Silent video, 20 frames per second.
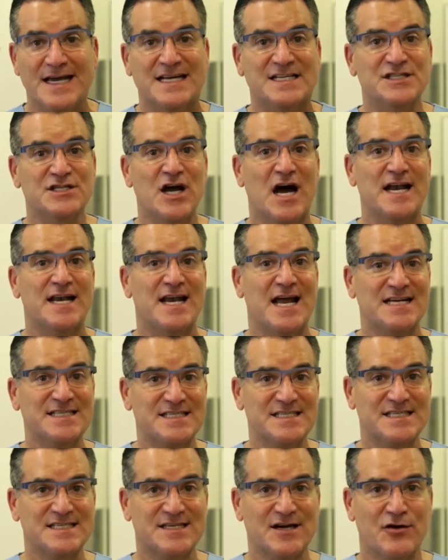It's not
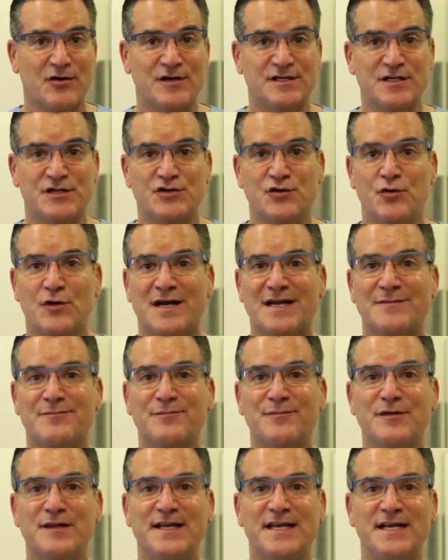necessary to do a
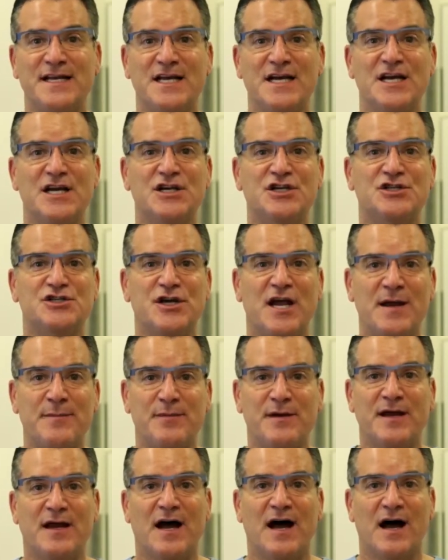complete
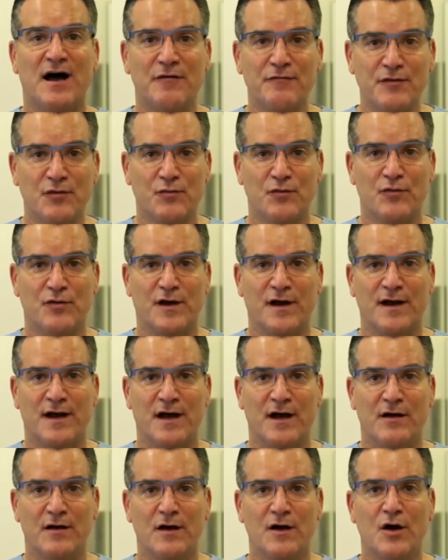shaping of the root
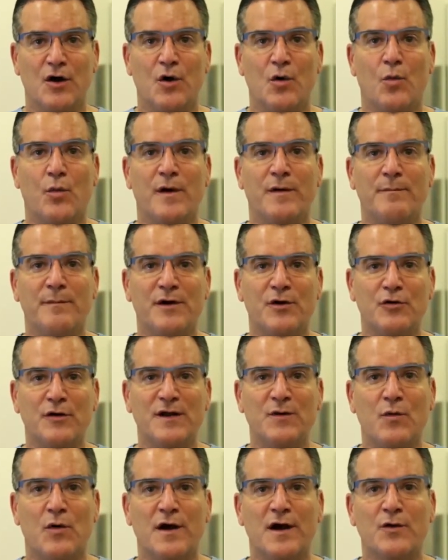canal. We
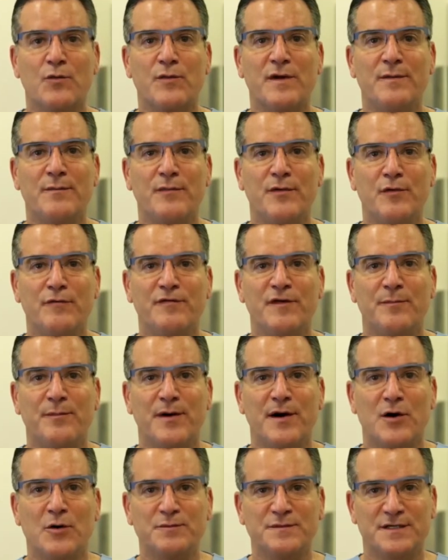merely want to remove the
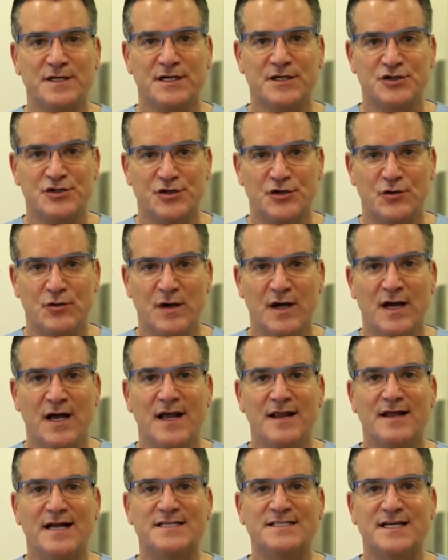pulp tissue
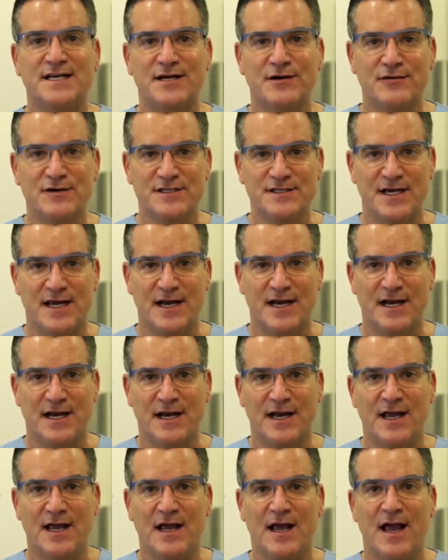that's
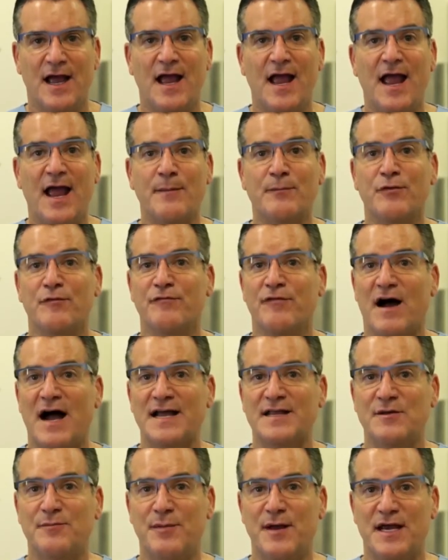irritating and
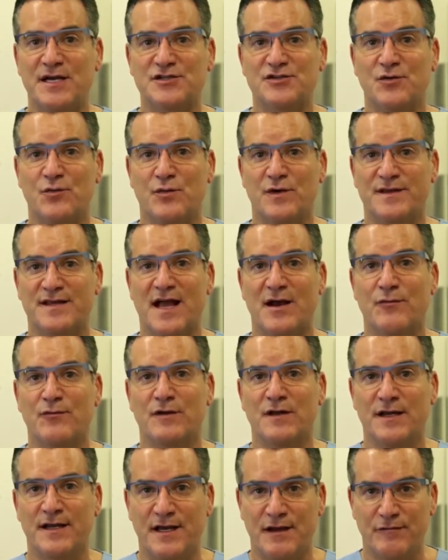provide the patient with that
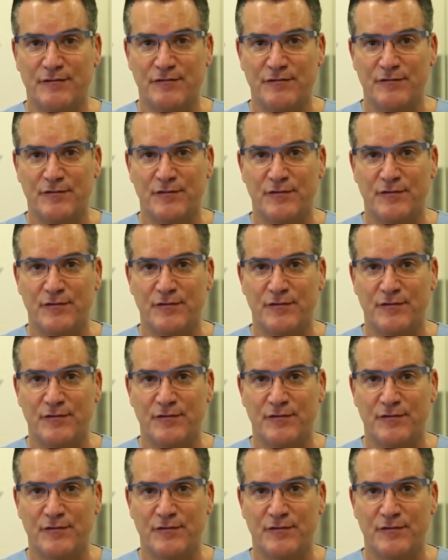relief.